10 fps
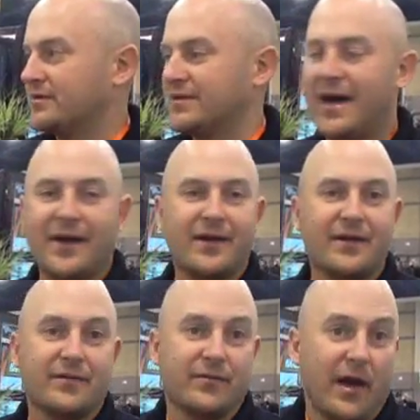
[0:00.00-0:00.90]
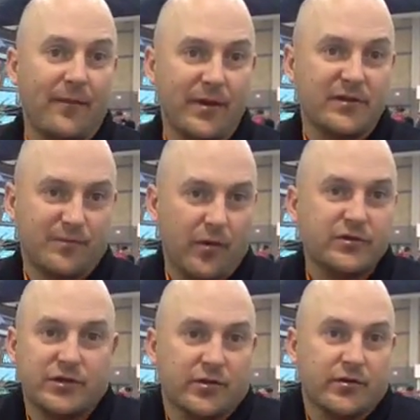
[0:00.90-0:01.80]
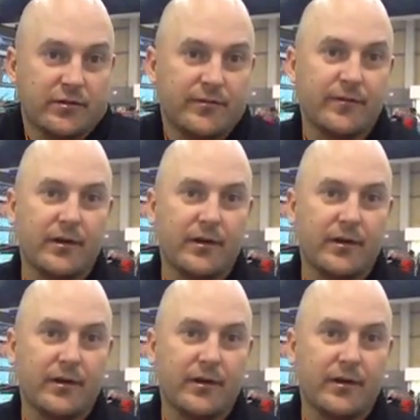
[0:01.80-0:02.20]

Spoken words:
otherwise not be exposed to.